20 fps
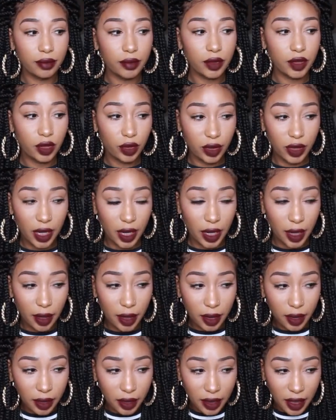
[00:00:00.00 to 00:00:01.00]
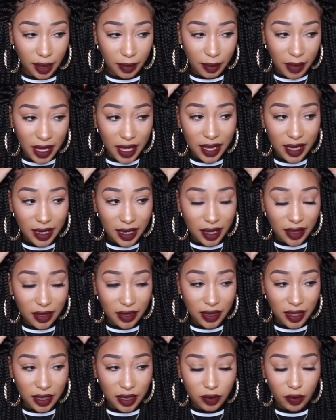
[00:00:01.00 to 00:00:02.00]
So yeah, they made
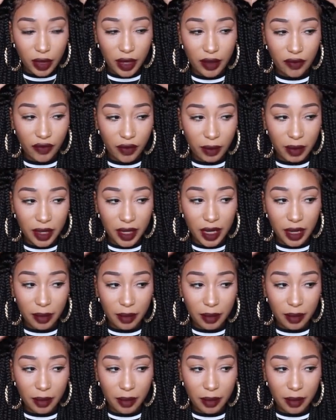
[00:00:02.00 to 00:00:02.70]
this wig for me,